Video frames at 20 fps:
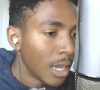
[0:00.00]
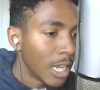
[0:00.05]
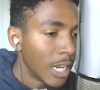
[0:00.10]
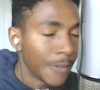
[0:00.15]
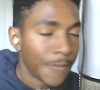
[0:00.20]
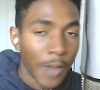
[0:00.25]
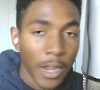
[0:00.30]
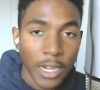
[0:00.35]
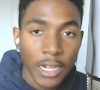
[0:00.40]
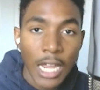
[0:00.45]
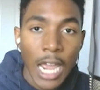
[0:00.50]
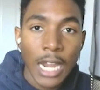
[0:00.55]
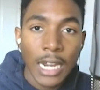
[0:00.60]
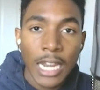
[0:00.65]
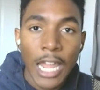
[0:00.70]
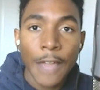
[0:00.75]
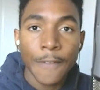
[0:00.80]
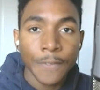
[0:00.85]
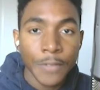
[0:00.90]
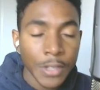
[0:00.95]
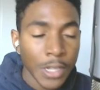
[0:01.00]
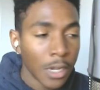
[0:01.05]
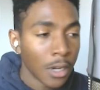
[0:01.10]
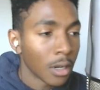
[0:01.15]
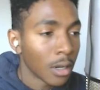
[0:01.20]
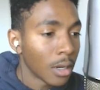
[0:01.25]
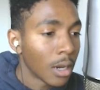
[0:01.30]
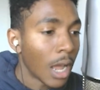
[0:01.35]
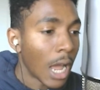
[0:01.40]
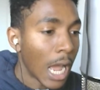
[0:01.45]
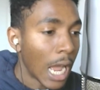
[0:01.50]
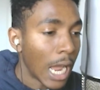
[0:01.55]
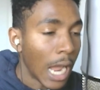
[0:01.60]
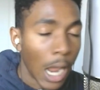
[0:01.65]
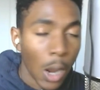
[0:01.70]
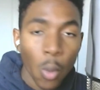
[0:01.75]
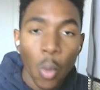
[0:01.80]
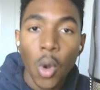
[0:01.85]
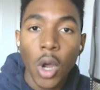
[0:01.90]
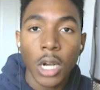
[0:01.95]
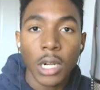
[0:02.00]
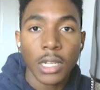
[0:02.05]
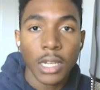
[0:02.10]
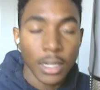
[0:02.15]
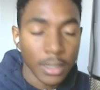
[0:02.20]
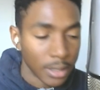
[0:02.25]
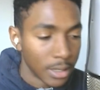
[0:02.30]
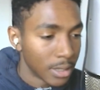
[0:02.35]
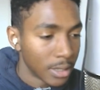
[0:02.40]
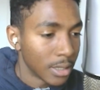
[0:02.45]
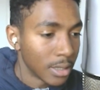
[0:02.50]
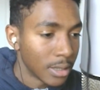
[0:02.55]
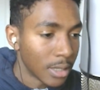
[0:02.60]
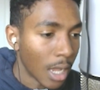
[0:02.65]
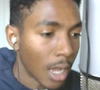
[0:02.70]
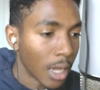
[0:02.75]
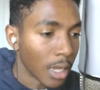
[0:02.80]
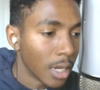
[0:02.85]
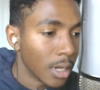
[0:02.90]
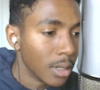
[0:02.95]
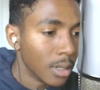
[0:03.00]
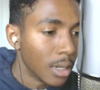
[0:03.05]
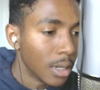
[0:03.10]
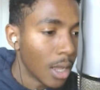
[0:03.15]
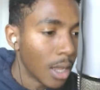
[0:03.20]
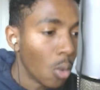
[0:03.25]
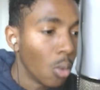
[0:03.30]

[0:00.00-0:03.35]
And if I can add an F tier, I would, because this is not good